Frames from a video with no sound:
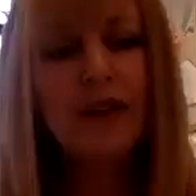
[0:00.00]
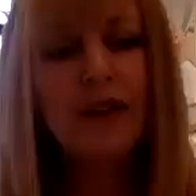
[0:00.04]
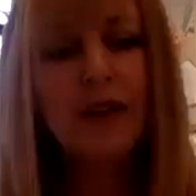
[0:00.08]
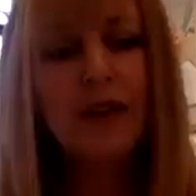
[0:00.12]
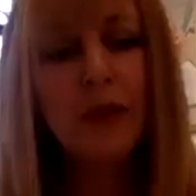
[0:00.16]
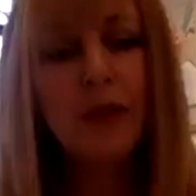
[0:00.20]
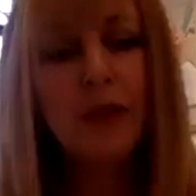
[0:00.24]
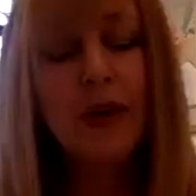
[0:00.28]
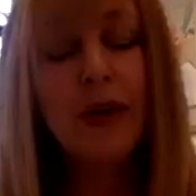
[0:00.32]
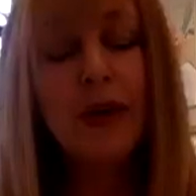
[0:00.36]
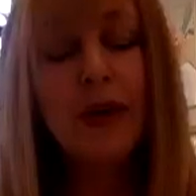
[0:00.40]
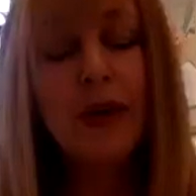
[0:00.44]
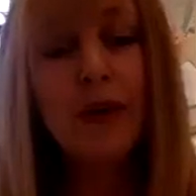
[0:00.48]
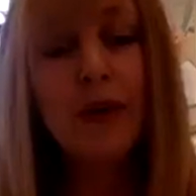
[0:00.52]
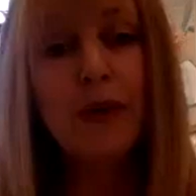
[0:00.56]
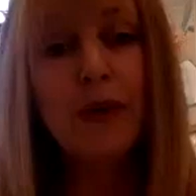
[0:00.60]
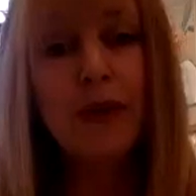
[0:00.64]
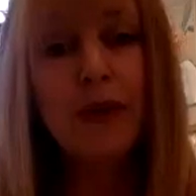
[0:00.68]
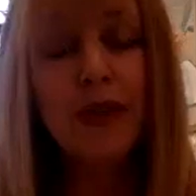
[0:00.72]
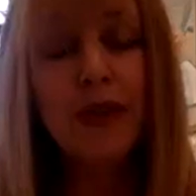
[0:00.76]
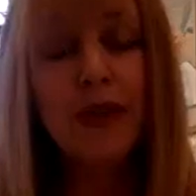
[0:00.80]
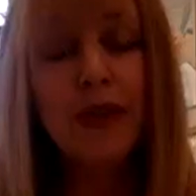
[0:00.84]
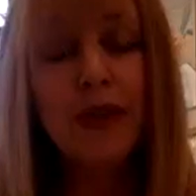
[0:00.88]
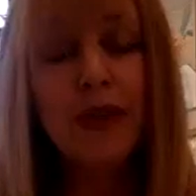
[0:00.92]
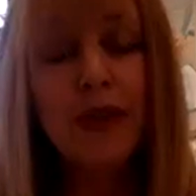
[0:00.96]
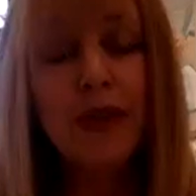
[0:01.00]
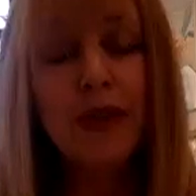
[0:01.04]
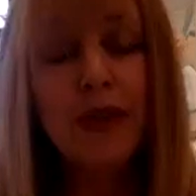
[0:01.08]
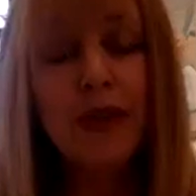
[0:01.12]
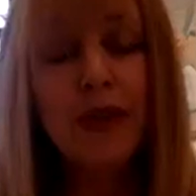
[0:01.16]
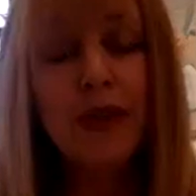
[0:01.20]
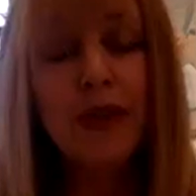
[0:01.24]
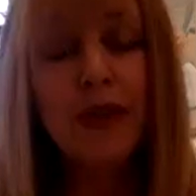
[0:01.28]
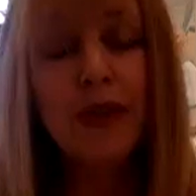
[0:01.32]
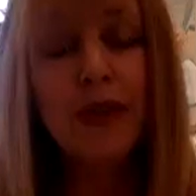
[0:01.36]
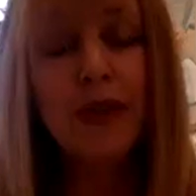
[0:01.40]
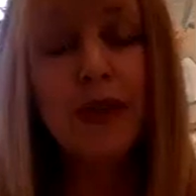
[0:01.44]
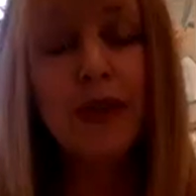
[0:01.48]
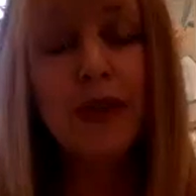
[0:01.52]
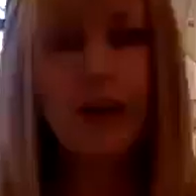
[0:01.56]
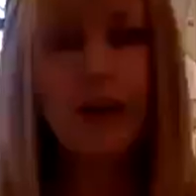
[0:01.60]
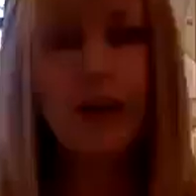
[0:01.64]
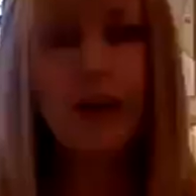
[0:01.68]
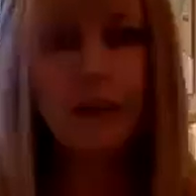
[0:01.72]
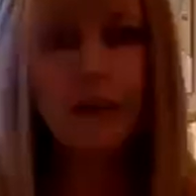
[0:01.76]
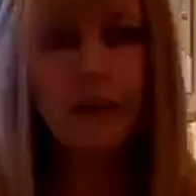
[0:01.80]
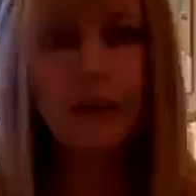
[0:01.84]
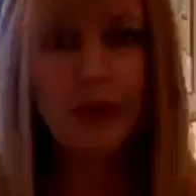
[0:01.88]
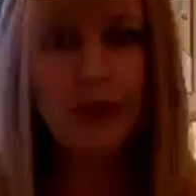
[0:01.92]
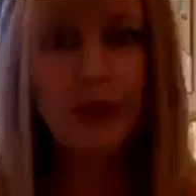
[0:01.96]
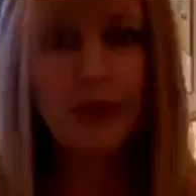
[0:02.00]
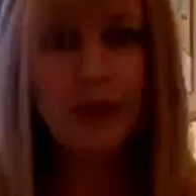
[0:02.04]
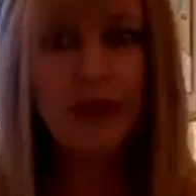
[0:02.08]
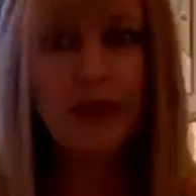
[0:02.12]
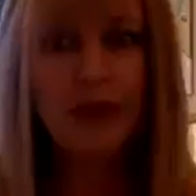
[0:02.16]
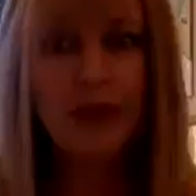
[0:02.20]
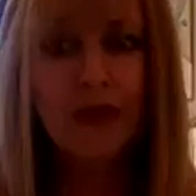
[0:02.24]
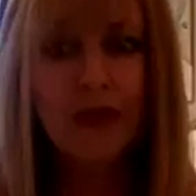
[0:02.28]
that we don't think is possible?